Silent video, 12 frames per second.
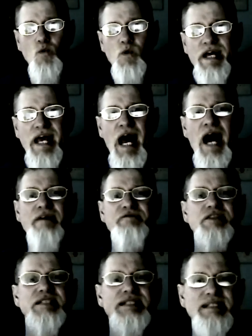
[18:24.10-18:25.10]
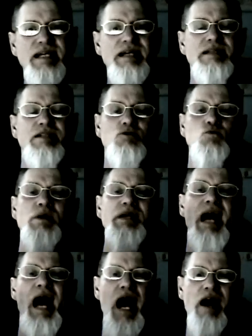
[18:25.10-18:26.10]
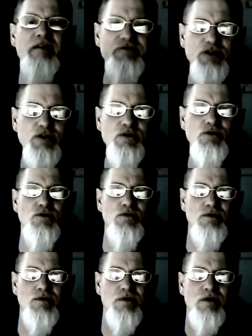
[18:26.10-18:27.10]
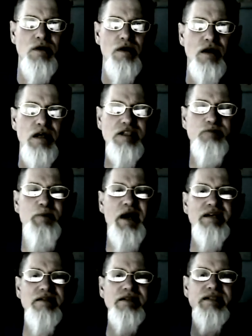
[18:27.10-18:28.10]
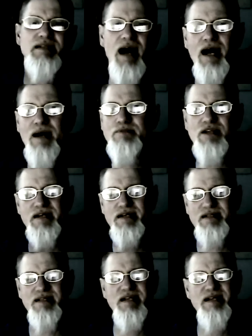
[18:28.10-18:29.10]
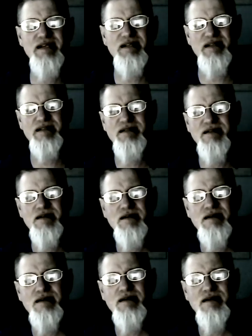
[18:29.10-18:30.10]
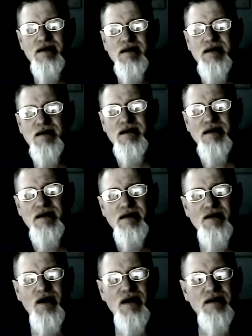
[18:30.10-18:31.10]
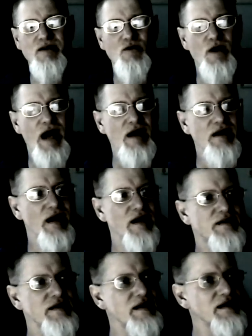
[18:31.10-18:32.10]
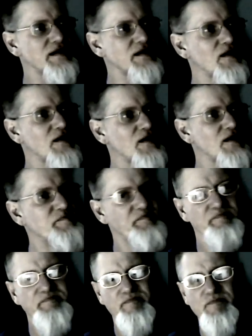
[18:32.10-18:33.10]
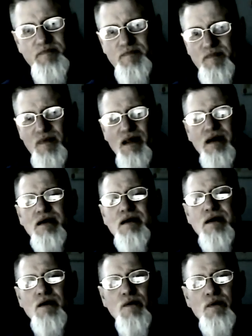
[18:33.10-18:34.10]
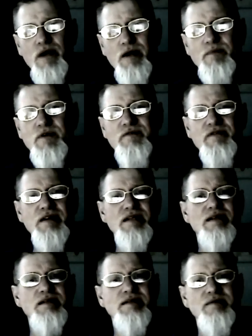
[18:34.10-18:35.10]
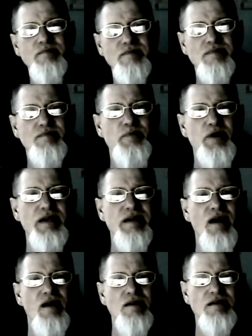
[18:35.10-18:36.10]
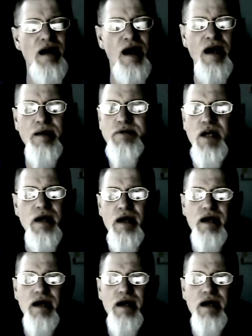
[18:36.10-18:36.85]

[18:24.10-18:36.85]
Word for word: We have to see this. We have to, especially in times like these. You know, I look around and I think, you know, we are moving into some pretty dark times.